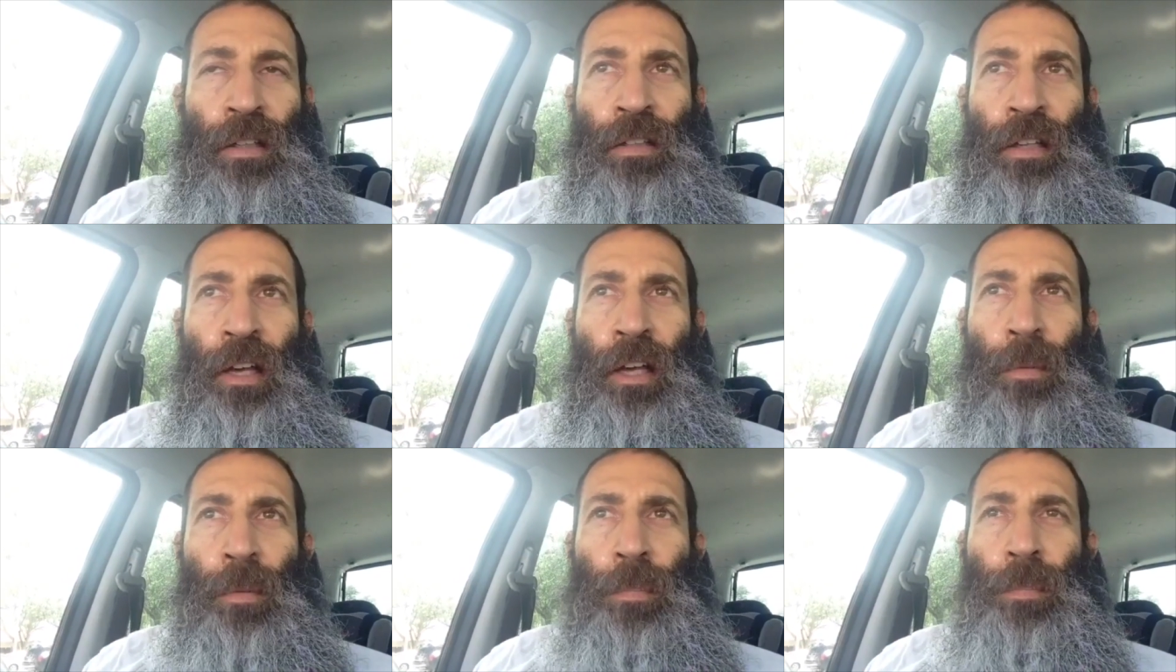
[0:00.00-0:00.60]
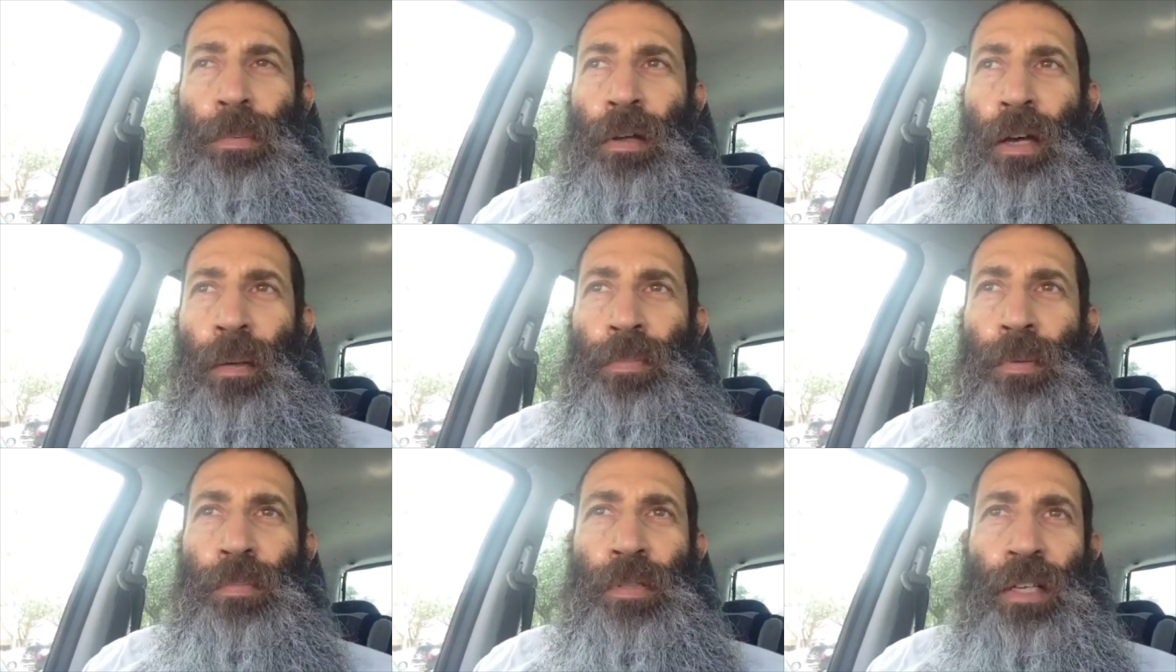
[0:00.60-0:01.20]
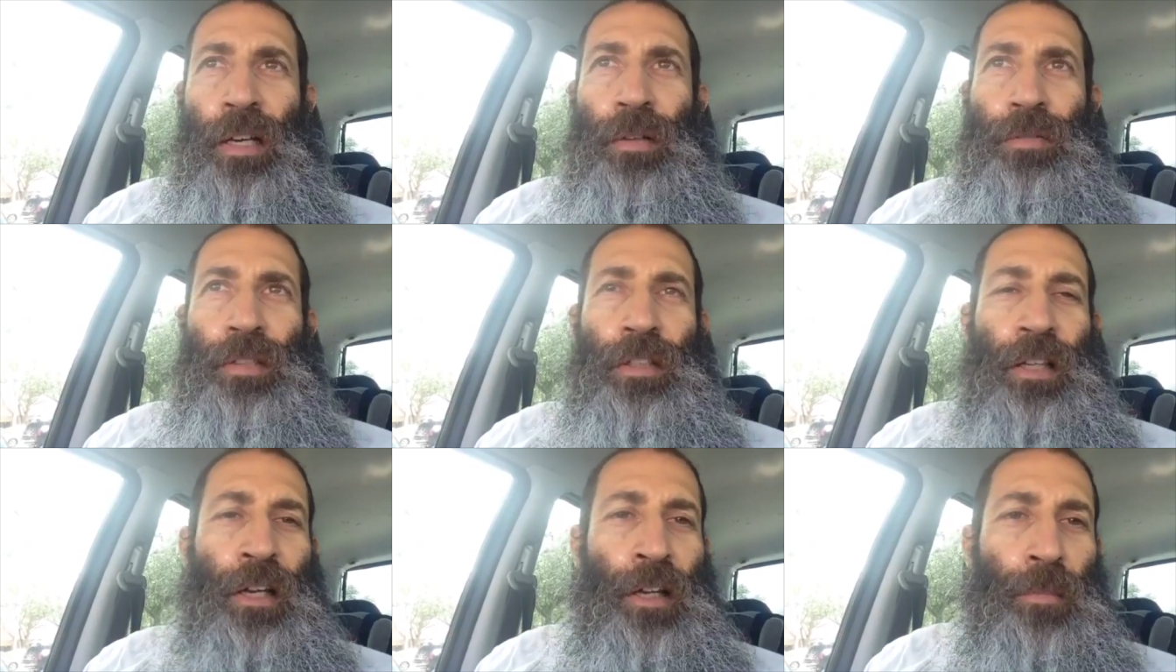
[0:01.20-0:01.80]
to help people help themselves
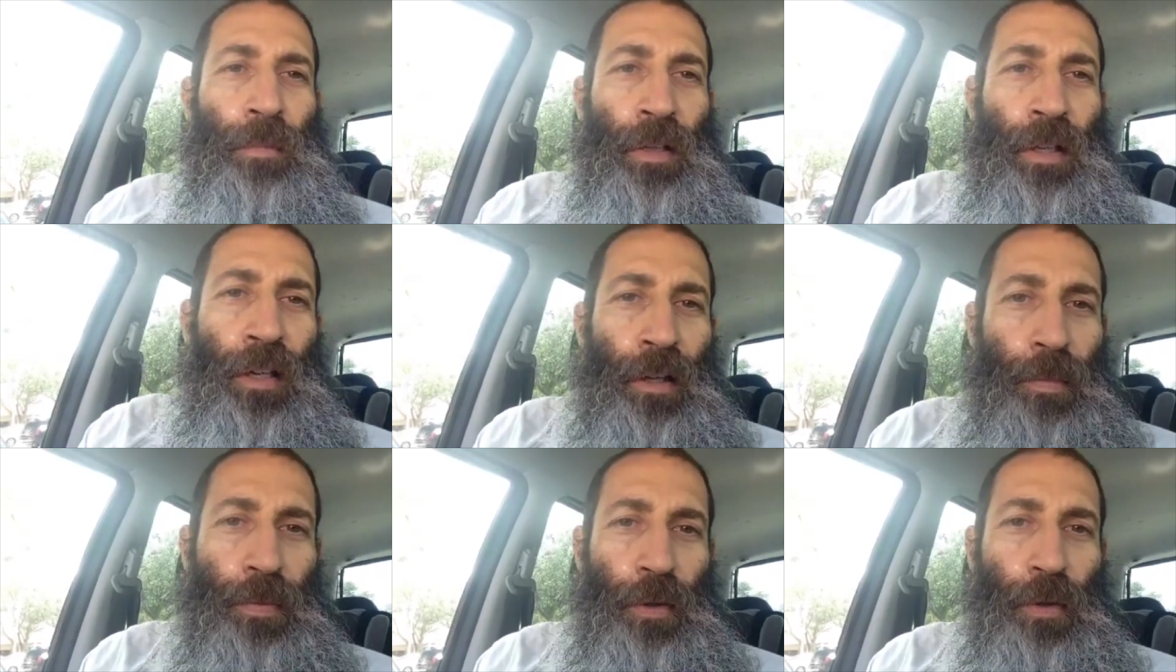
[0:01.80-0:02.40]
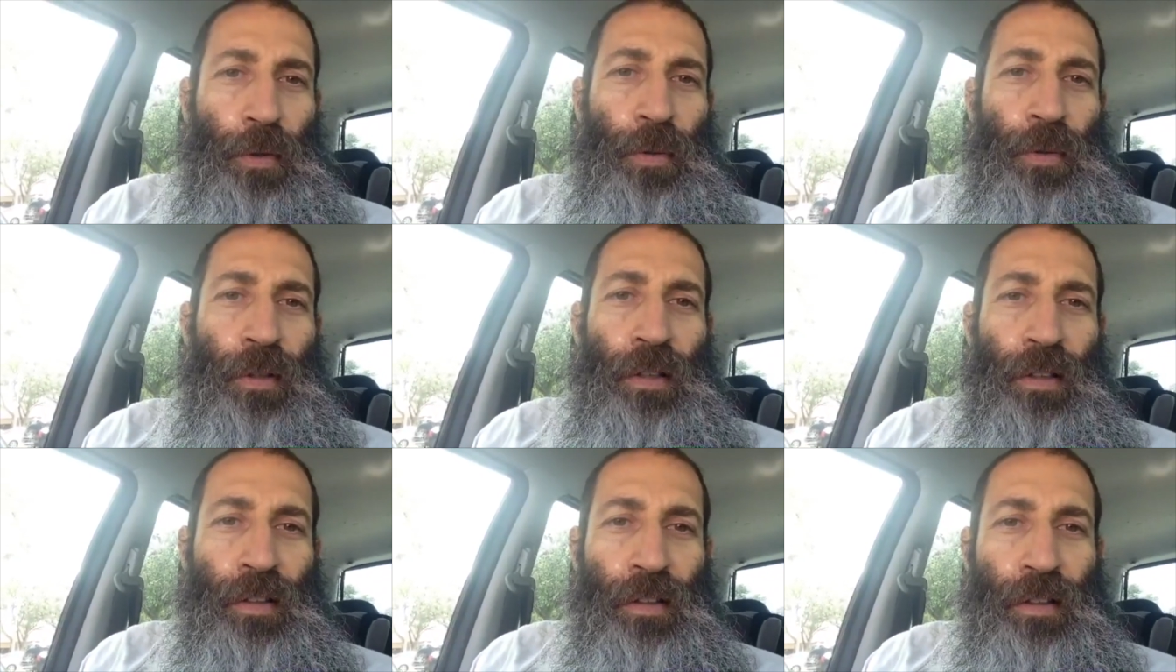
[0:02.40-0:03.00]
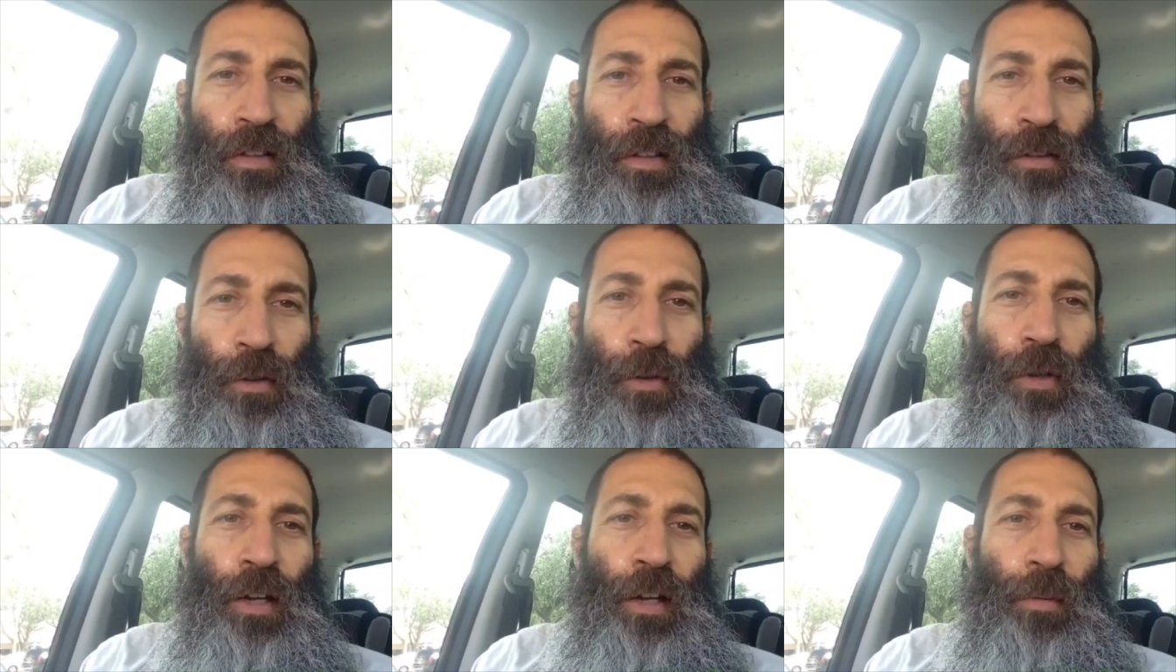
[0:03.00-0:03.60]
and to help me help you and
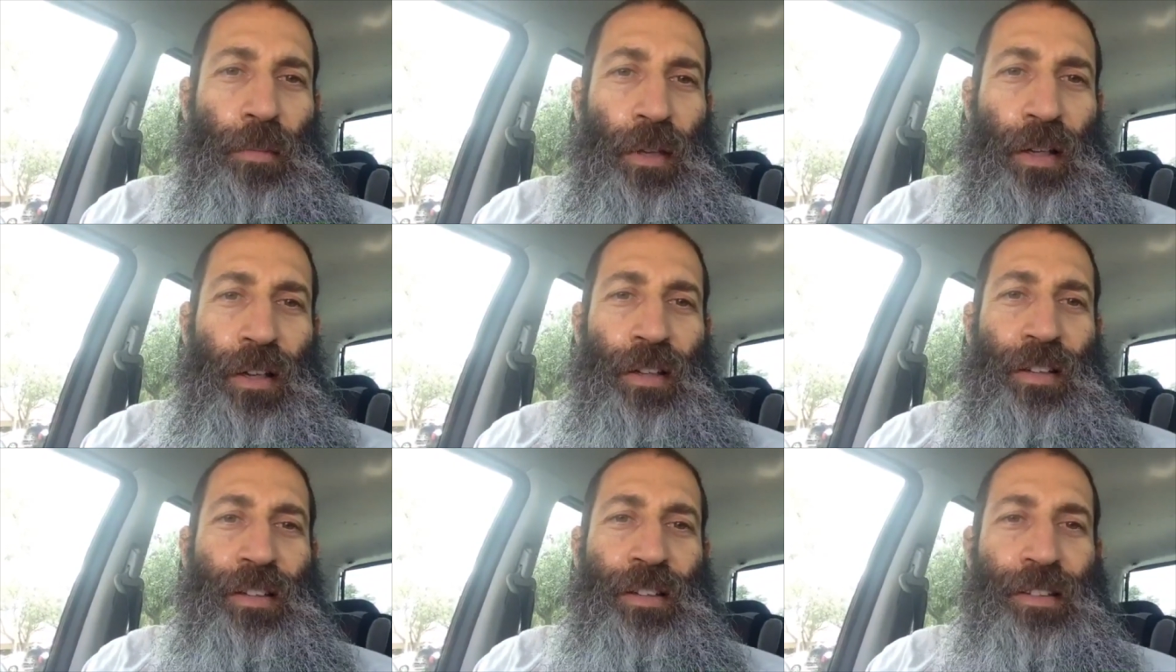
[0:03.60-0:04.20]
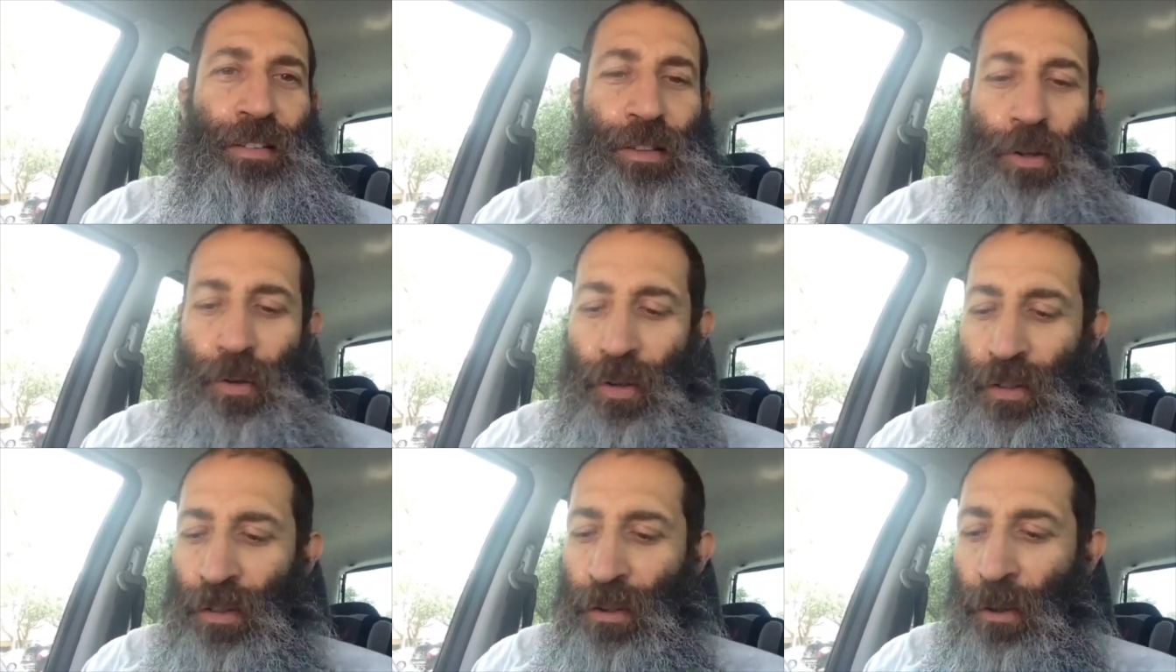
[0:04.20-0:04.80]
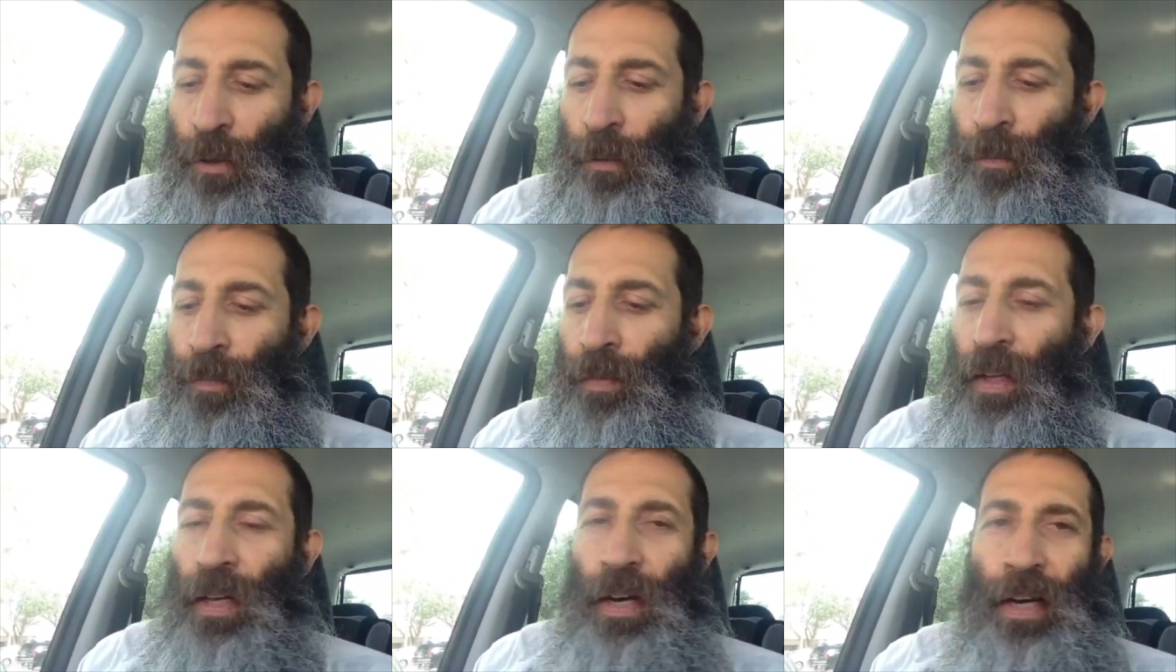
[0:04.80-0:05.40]
you to help me and so on. So
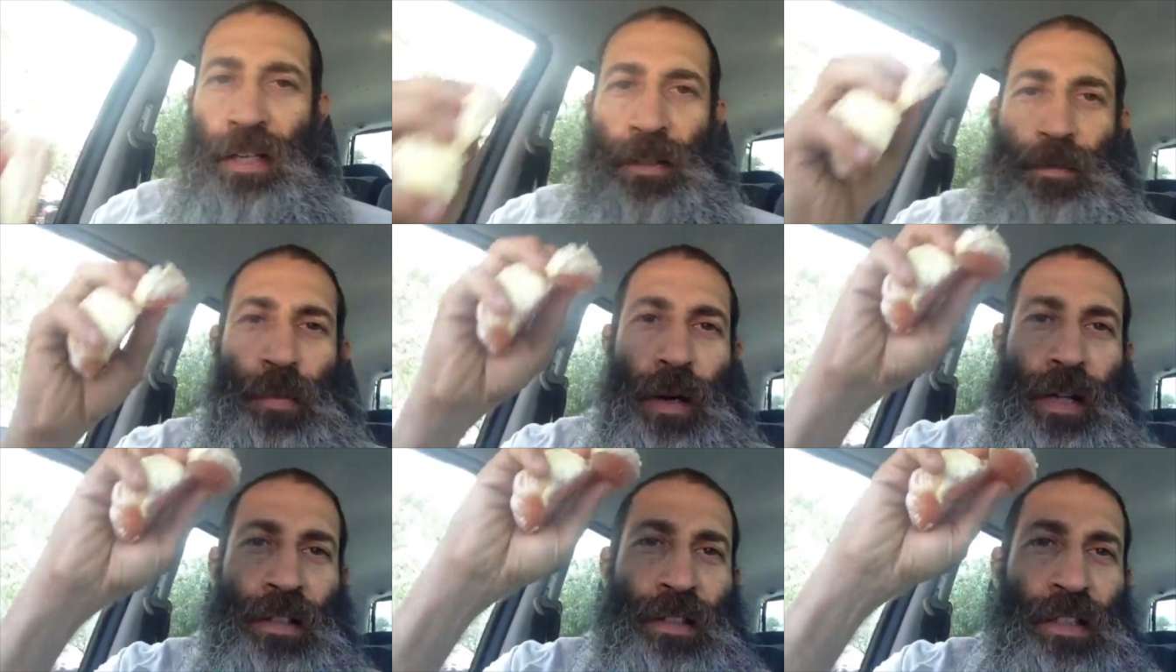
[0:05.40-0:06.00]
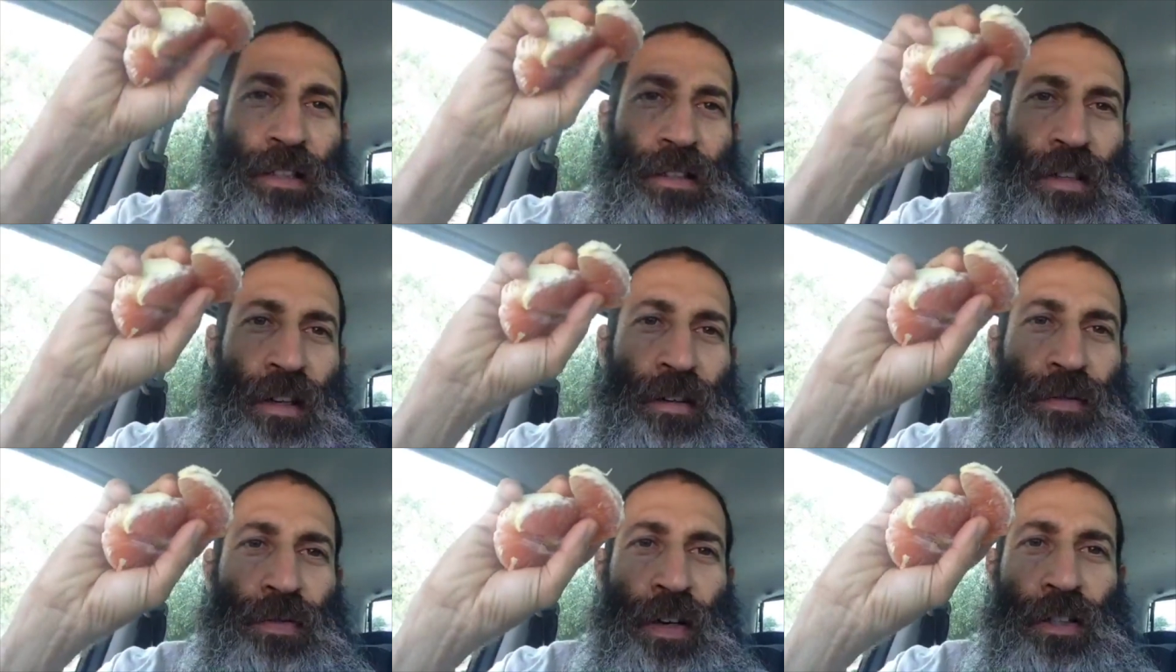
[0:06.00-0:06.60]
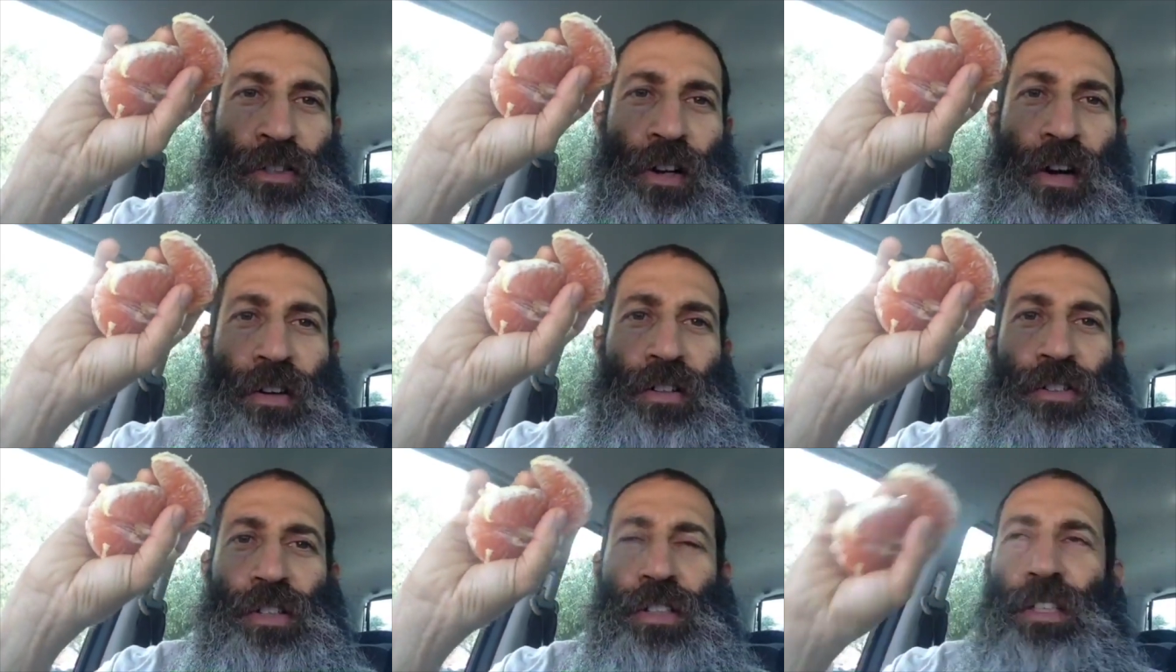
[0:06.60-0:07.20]
I just bought these uh, fresh
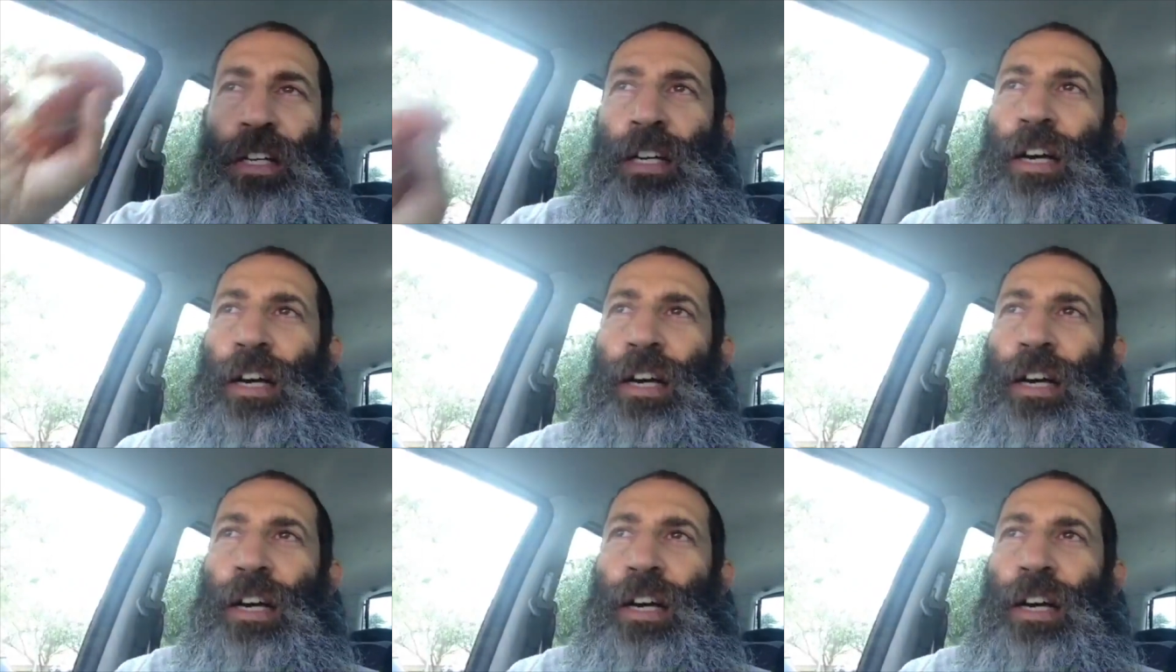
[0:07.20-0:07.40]
oranges at